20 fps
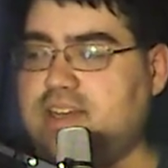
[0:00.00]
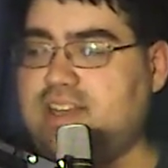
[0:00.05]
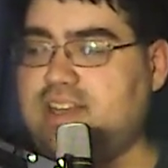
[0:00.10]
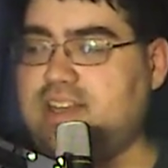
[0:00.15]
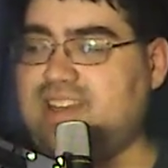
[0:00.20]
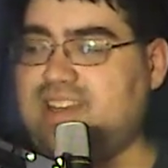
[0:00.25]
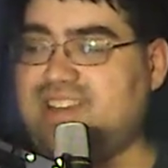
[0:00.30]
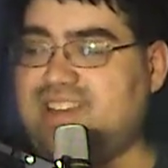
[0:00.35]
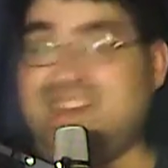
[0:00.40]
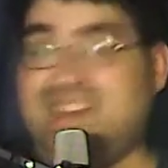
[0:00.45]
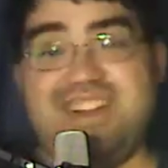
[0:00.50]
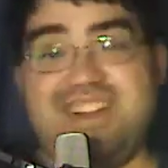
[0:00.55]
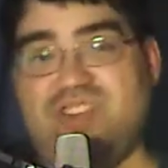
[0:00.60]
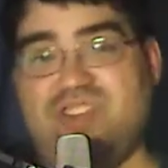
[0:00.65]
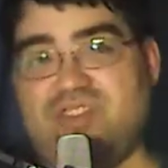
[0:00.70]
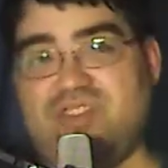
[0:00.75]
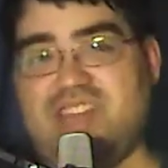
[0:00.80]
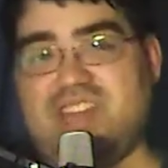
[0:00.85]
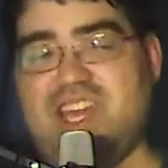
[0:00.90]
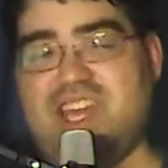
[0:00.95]
Is it an
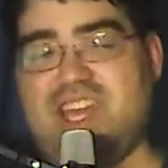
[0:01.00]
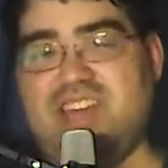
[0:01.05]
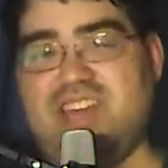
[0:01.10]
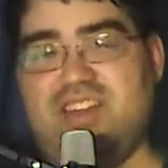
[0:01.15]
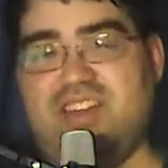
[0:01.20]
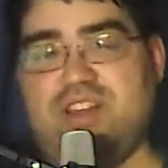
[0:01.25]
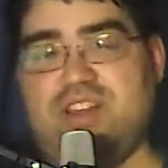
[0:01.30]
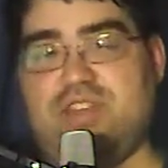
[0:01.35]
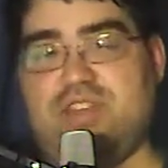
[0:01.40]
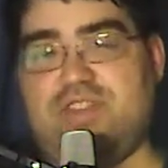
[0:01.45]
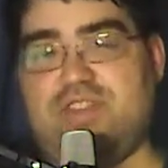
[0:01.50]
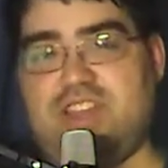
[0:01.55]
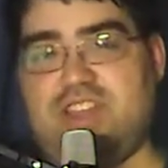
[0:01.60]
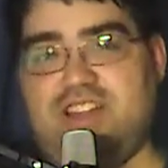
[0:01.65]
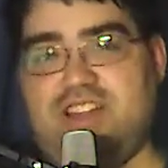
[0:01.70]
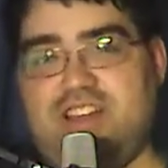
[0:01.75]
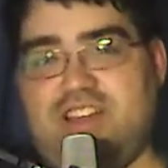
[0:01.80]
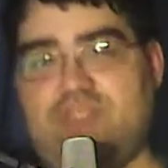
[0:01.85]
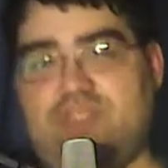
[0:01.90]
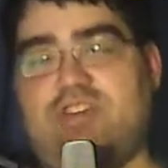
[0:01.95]
electric eel? Because if it's
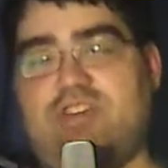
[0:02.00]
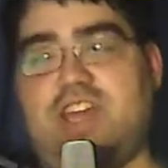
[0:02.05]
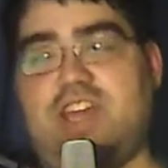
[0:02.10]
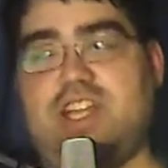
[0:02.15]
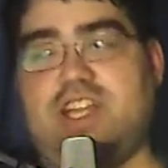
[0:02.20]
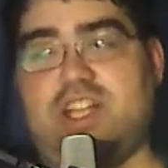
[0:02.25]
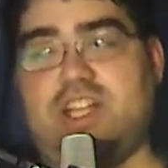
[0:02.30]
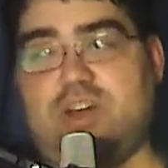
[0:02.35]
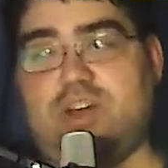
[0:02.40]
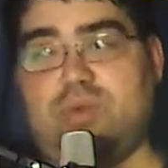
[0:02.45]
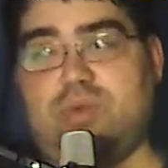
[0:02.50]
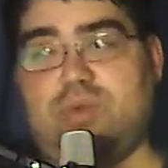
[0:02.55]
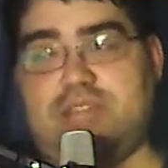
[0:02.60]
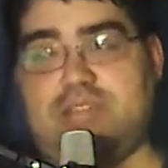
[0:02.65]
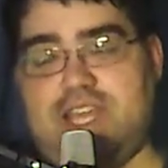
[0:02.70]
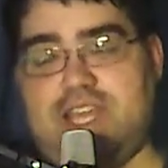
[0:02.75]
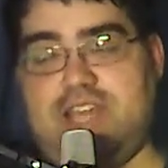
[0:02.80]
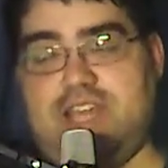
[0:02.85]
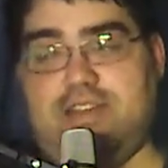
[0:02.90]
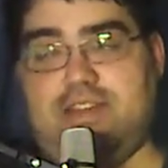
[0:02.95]
an electric eel, I'll go with
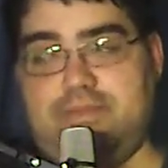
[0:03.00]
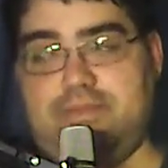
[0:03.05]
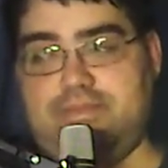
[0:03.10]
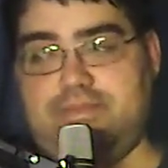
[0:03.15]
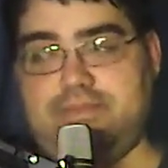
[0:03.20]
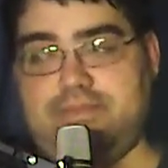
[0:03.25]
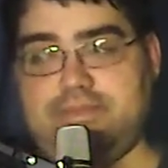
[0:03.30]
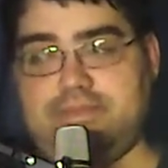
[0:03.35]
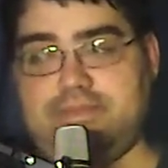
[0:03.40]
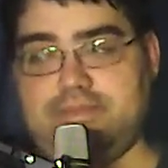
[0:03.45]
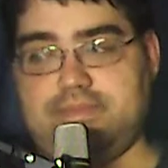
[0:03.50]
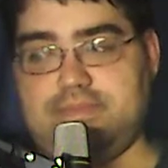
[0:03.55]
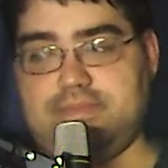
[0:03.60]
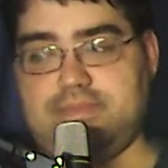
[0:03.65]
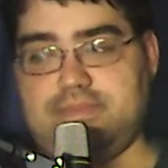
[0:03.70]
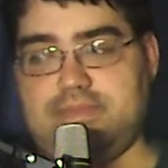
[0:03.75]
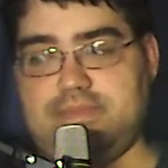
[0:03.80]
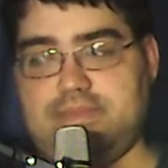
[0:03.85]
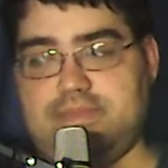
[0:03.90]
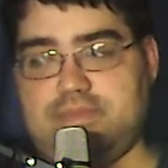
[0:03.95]
the eel
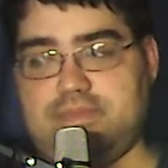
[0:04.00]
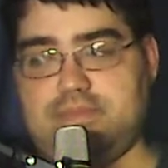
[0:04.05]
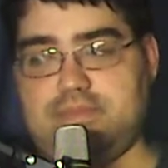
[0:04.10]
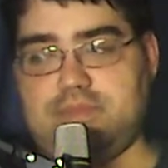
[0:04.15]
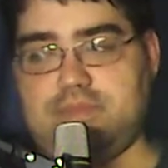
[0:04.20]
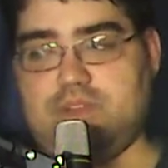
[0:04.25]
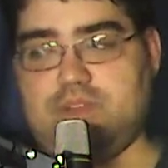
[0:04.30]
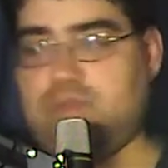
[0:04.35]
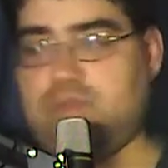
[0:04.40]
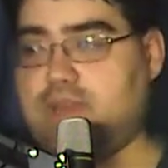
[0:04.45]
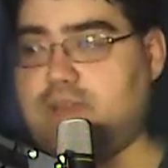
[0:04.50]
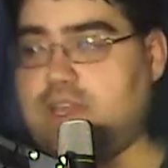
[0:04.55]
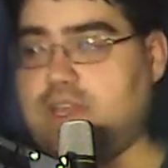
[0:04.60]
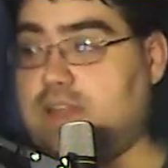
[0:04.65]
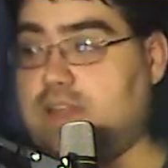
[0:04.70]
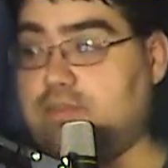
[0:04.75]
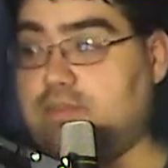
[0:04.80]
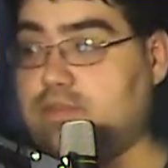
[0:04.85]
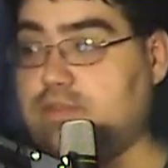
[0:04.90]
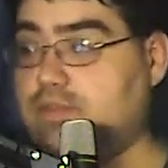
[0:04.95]
who am I
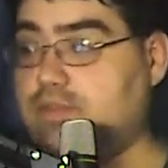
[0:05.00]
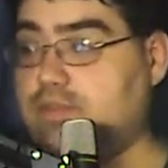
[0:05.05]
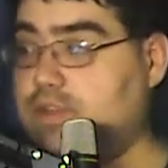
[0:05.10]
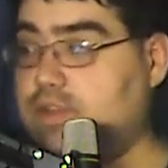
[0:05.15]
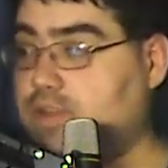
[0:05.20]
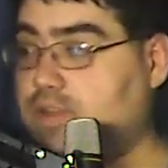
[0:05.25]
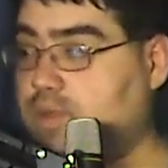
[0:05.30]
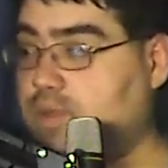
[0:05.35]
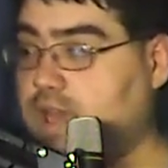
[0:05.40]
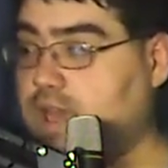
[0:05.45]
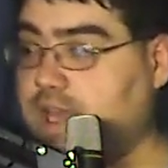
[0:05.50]
kidding? I'm screwed either way.